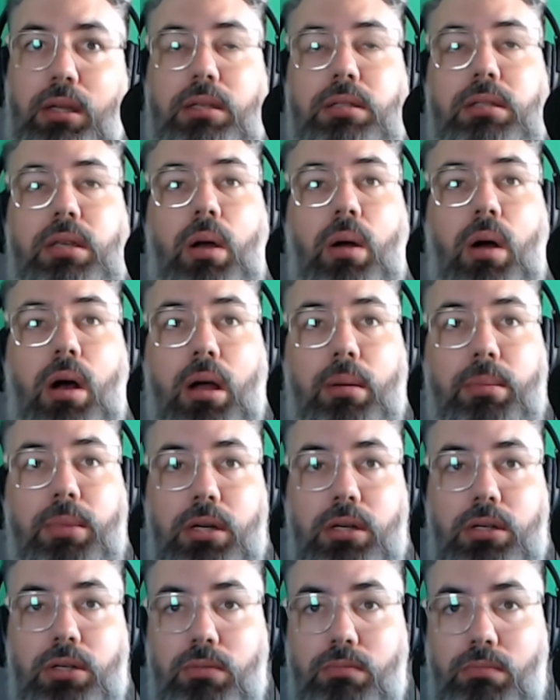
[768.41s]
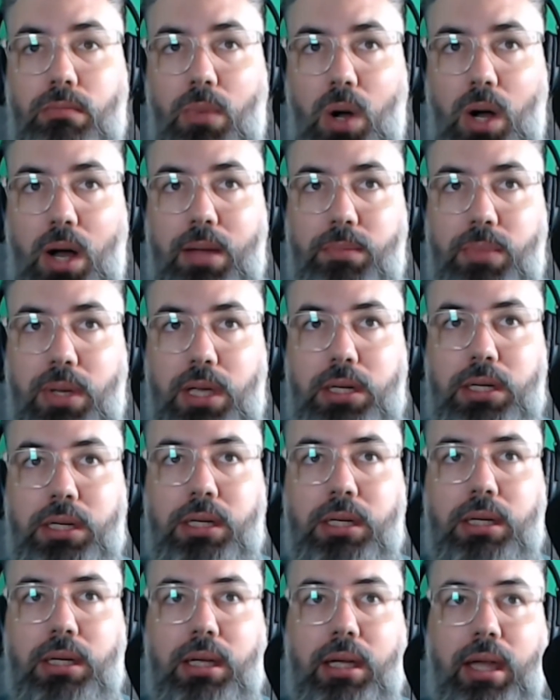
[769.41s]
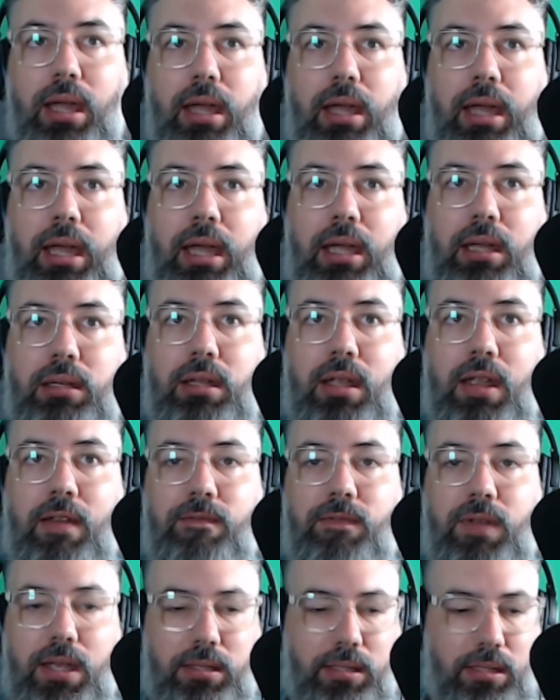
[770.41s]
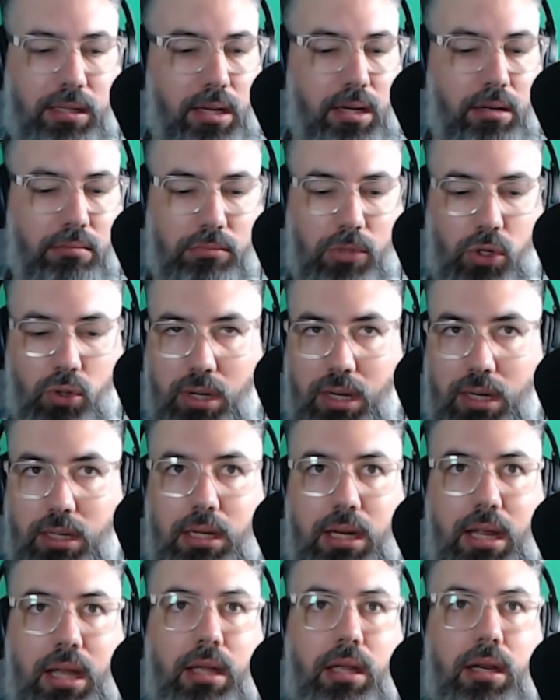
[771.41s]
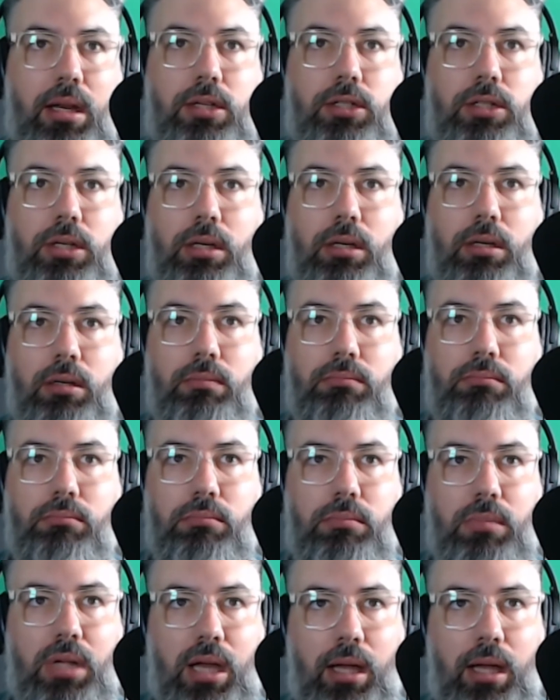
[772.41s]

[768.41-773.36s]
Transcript: So I'm going to do my bit and invest in good internet connection,